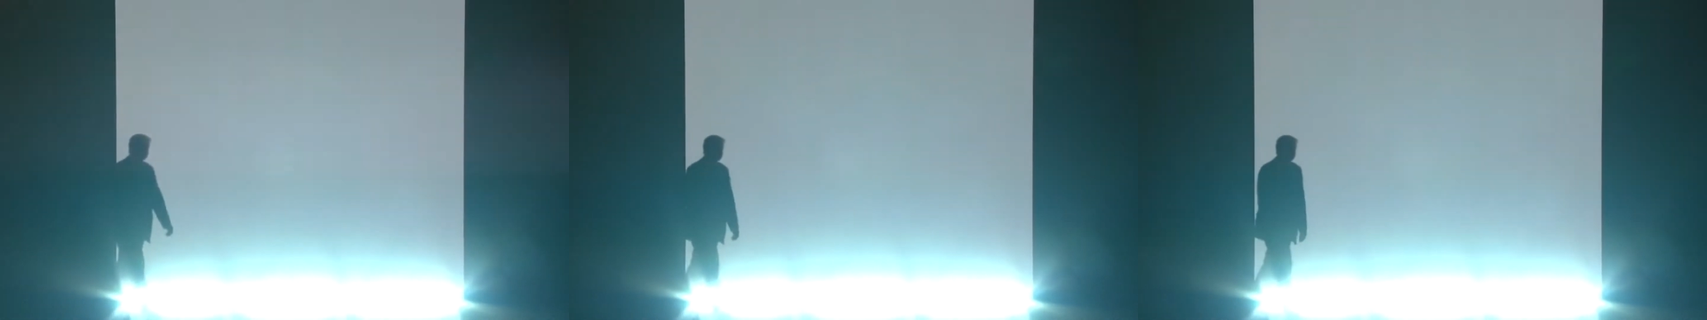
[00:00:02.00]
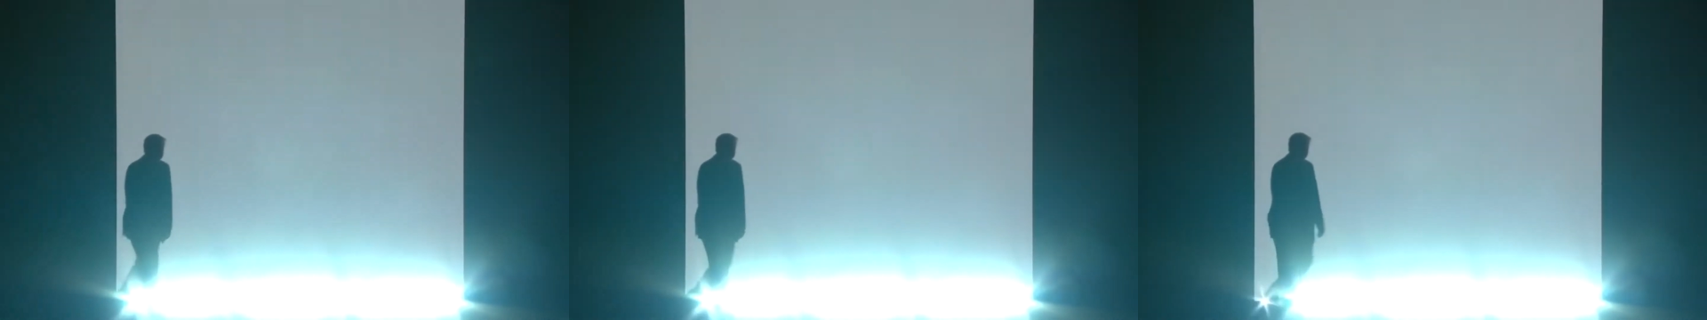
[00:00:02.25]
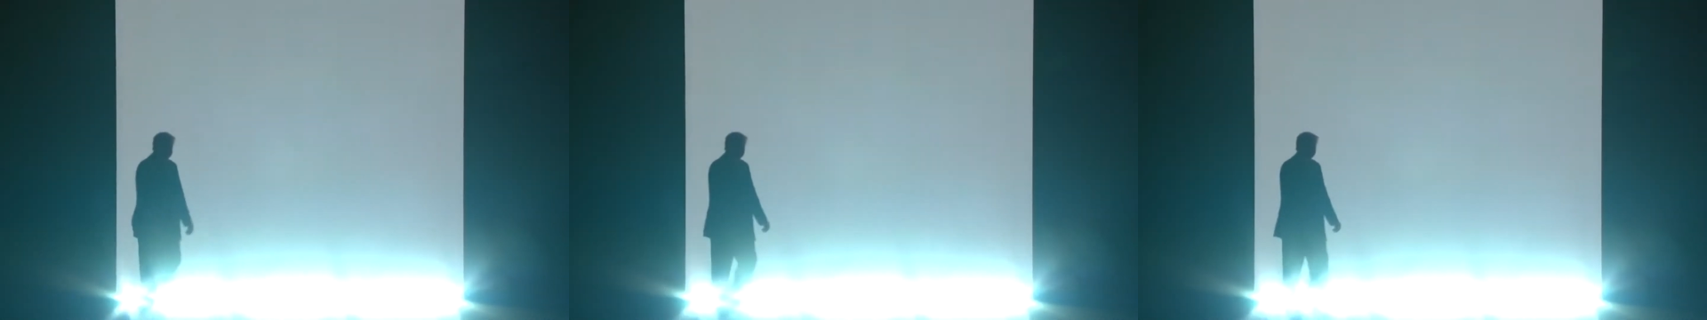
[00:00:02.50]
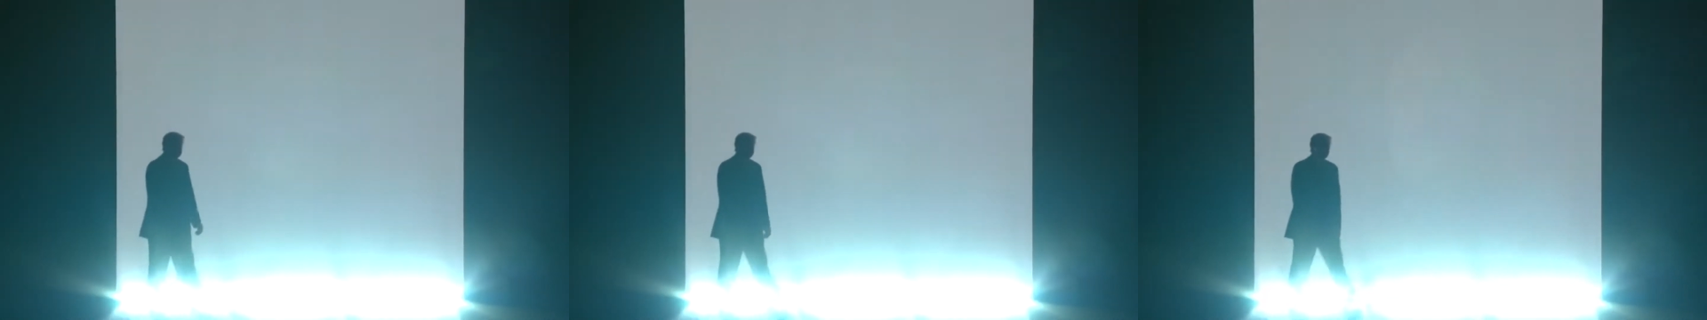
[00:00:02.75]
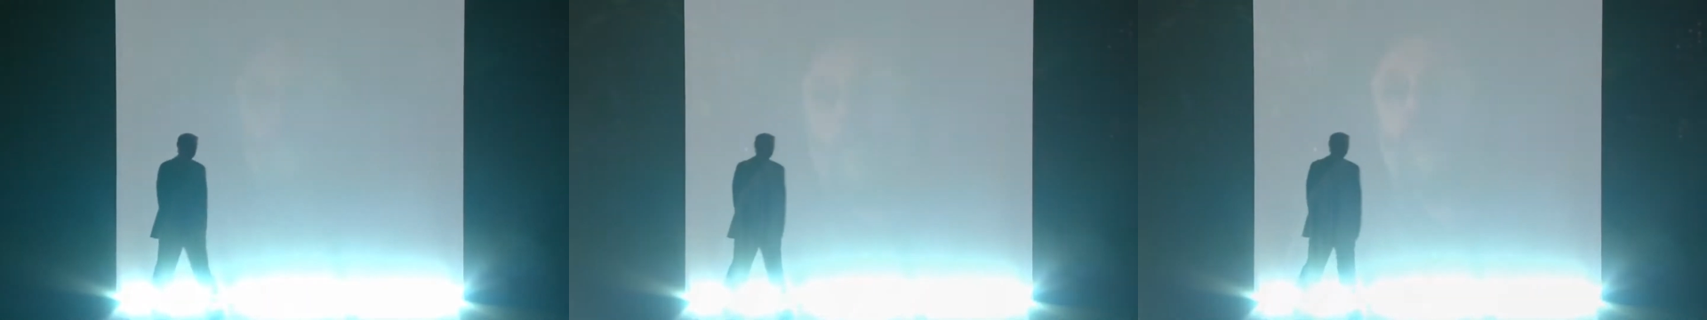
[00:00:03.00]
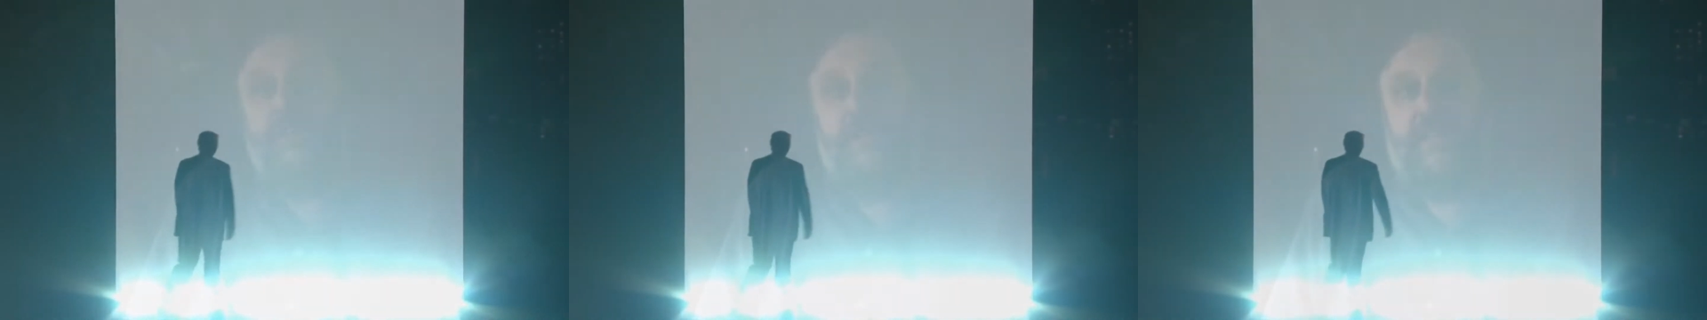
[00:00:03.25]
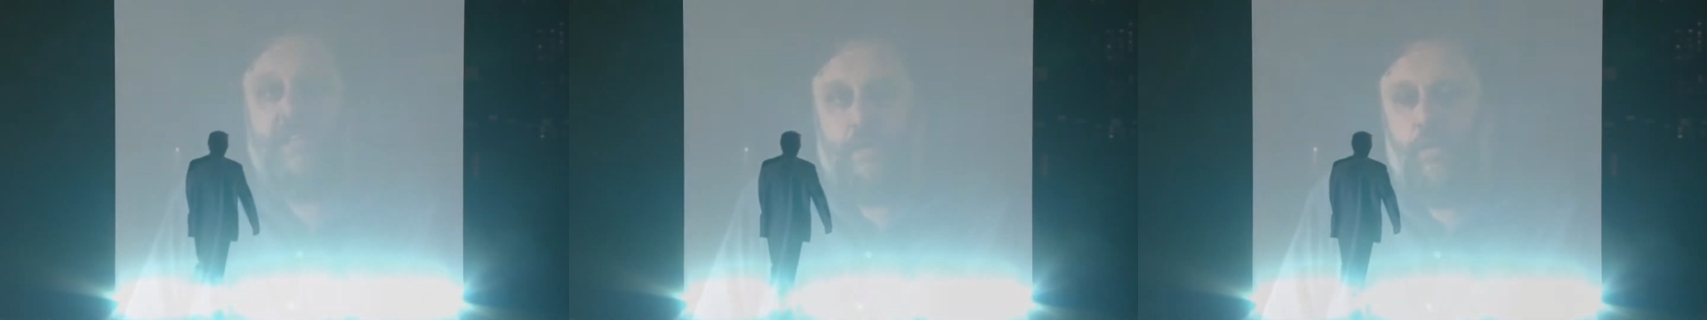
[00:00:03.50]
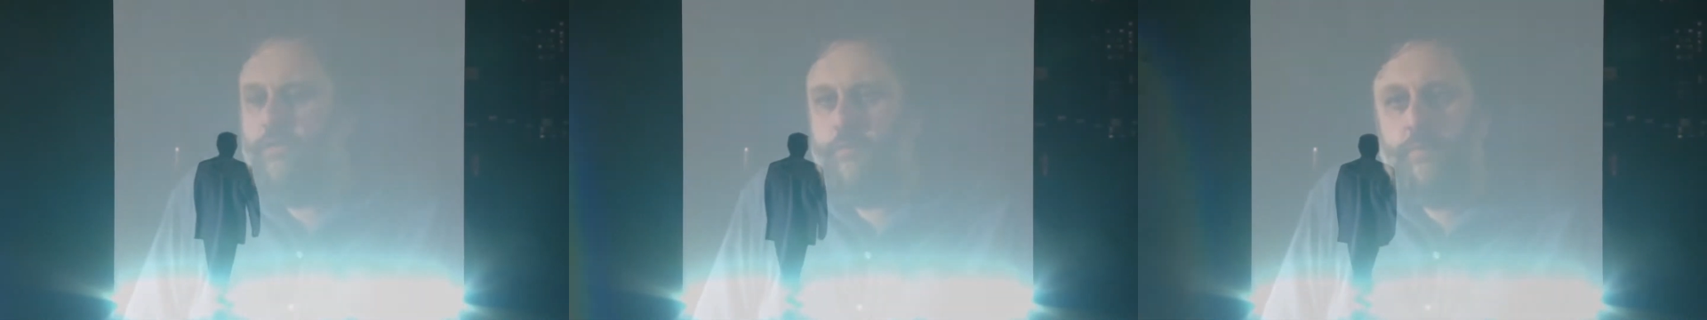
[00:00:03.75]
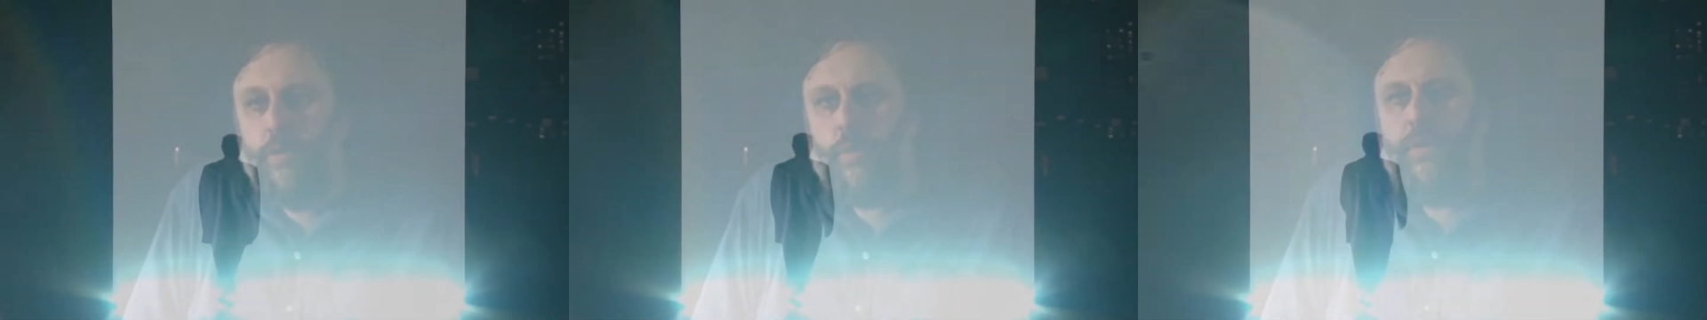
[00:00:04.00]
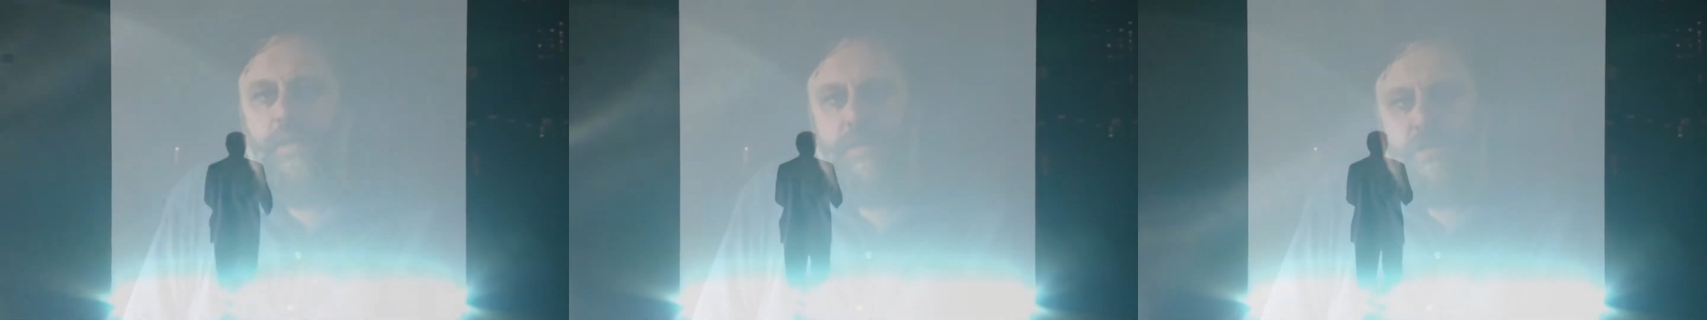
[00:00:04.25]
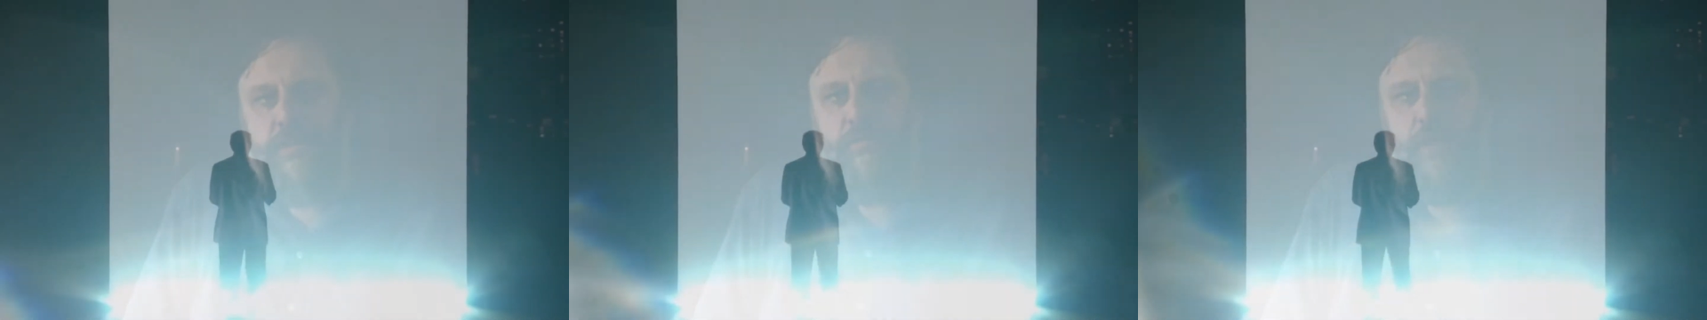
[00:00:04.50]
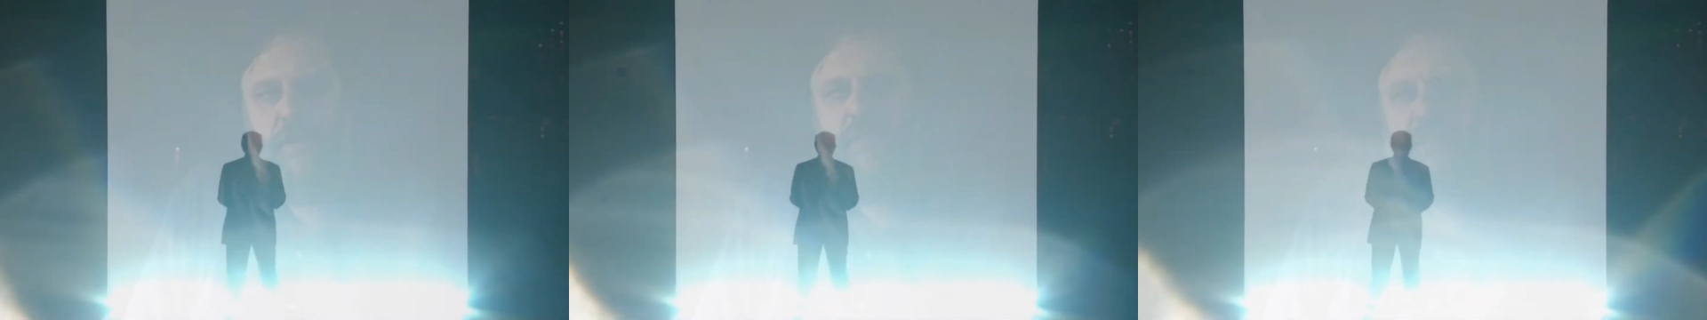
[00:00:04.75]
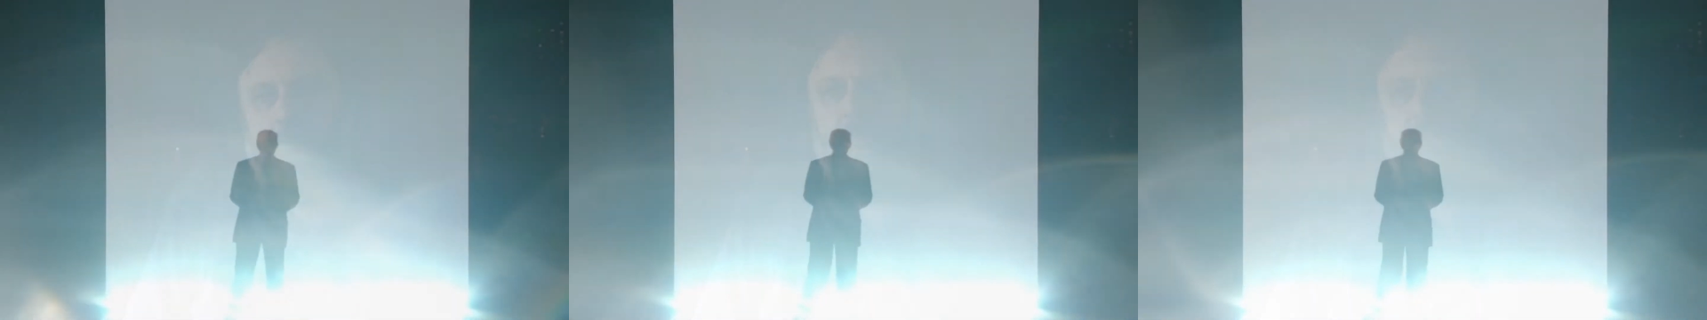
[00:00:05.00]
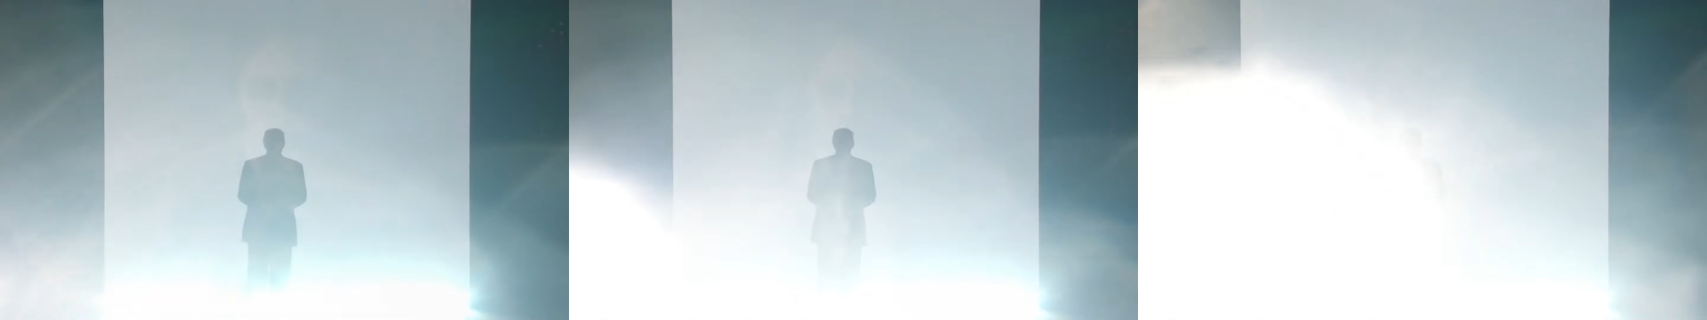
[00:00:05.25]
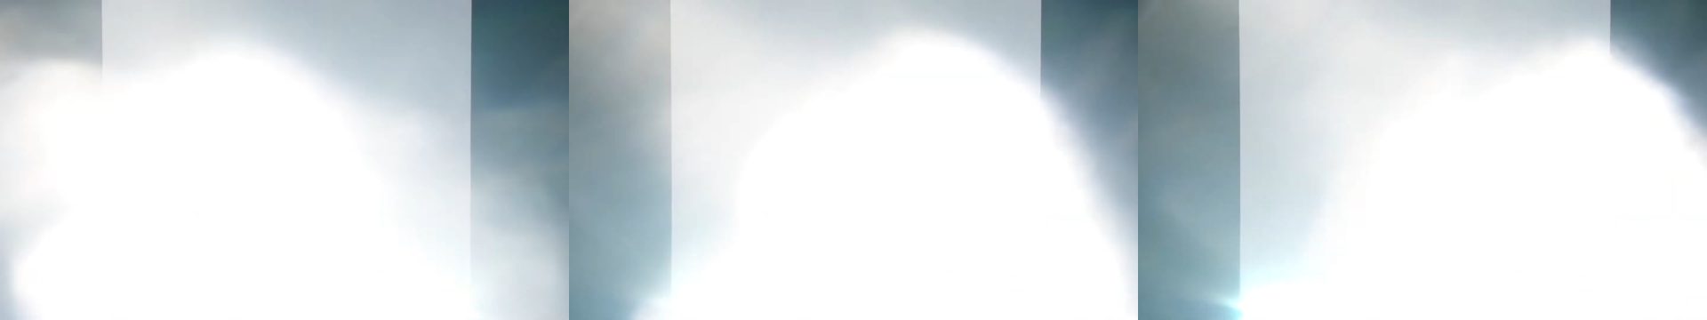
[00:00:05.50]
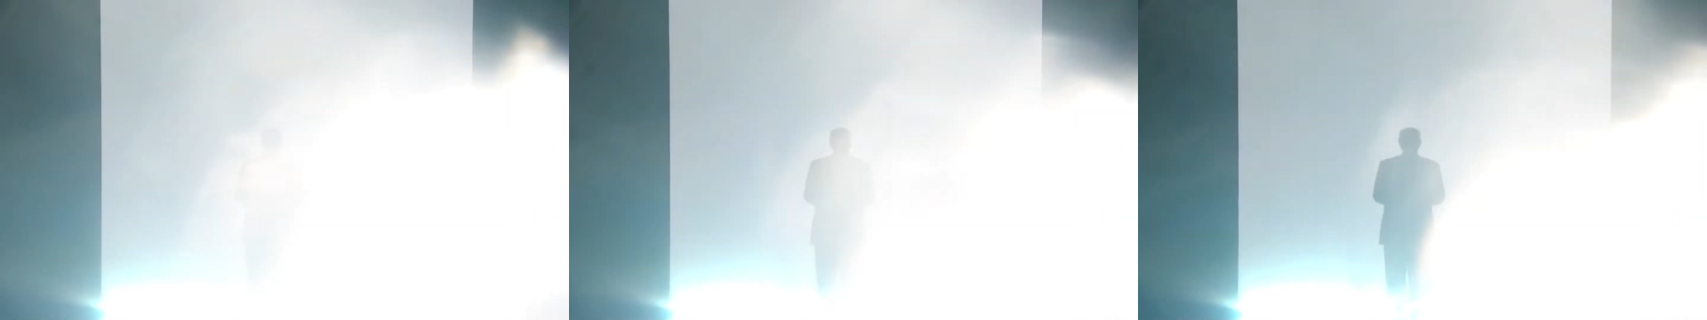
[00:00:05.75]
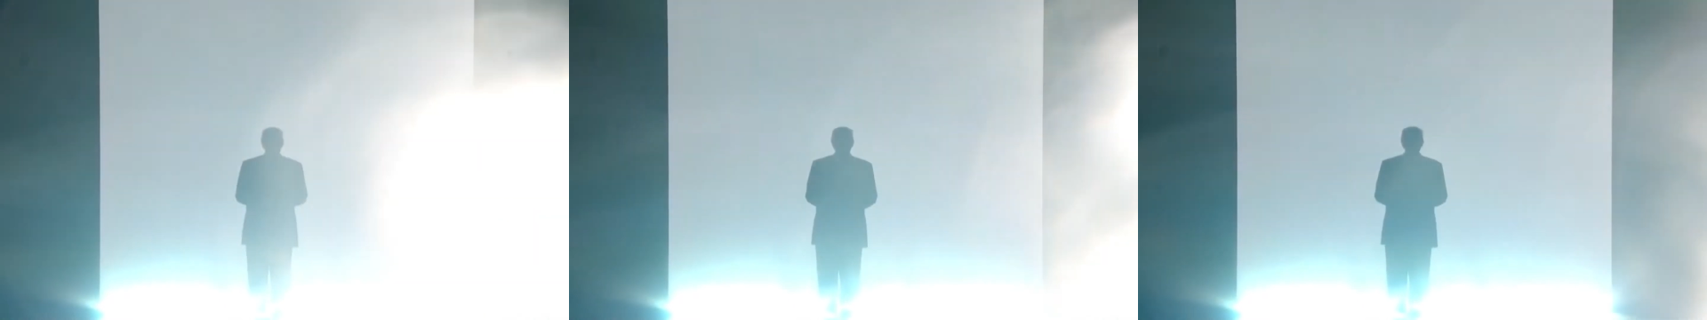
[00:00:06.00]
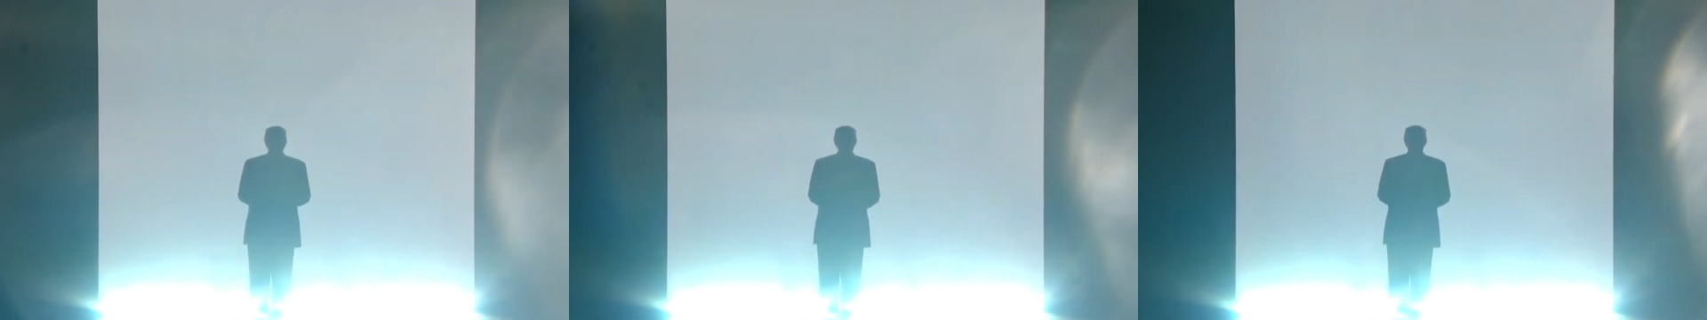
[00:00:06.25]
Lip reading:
No face is visible, so there are no lips to read.